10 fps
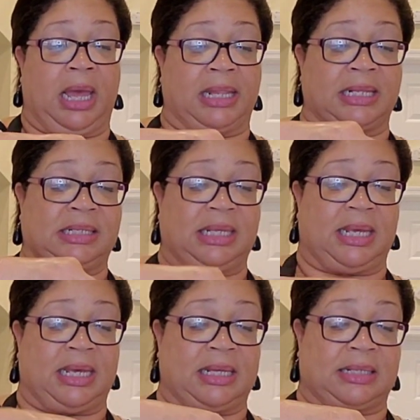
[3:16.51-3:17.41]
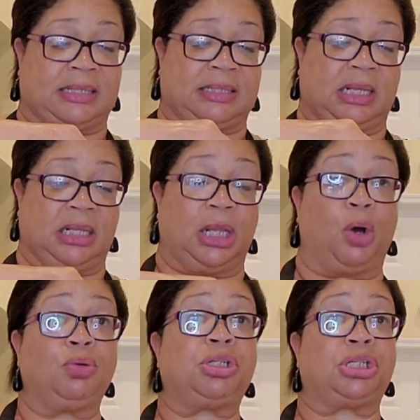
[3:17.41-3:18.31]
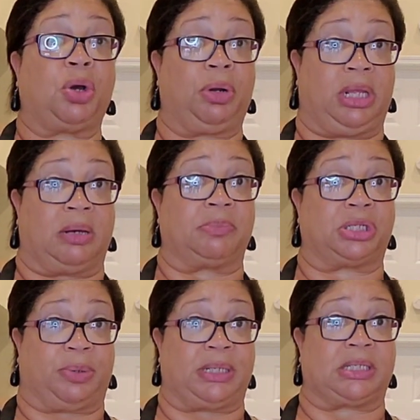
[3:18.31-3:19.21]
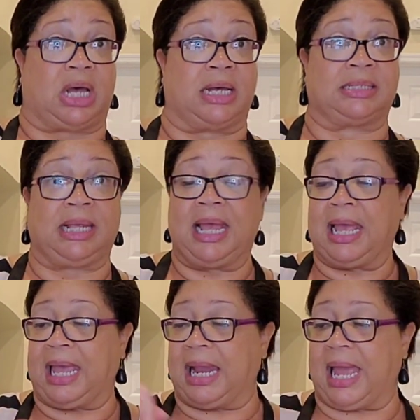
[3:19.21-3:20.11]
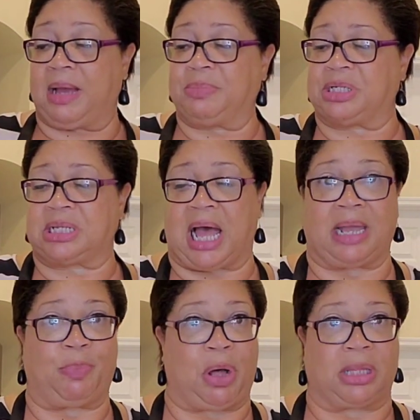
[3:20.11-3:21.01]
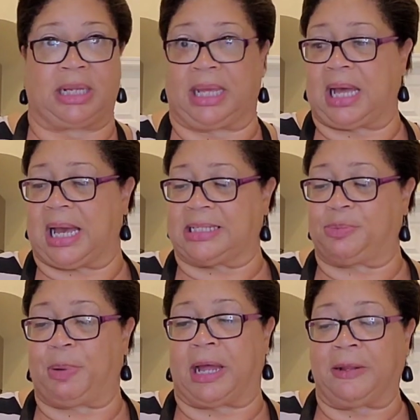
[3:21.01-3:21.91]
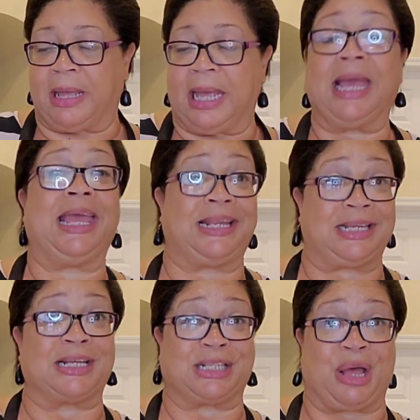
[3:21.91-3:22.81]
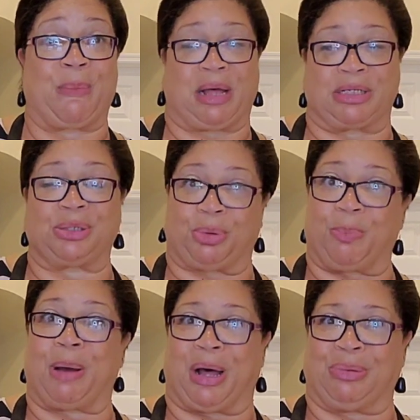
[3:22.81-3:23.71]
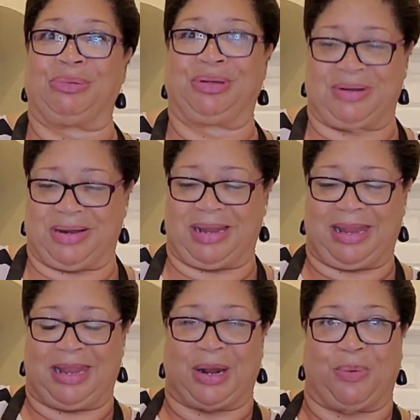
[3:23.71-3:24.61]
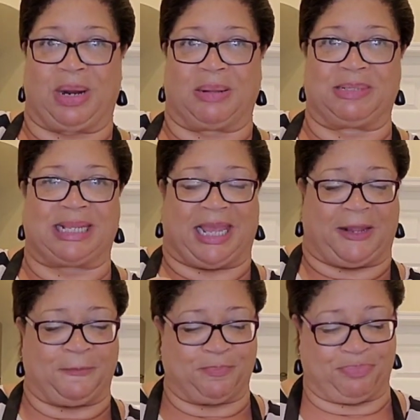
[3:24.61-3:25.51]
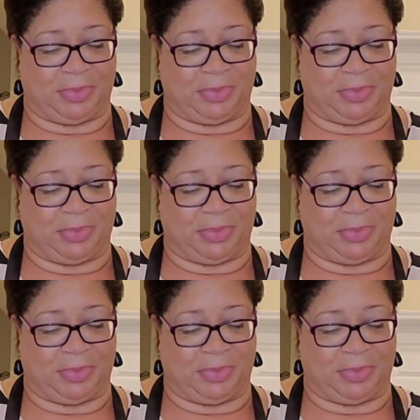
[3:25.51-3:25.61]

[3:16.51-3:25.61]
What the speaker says: And this is low sodium soy sauce. And I am just eyeballing it, guys, but it does come out to about, what I'm saying.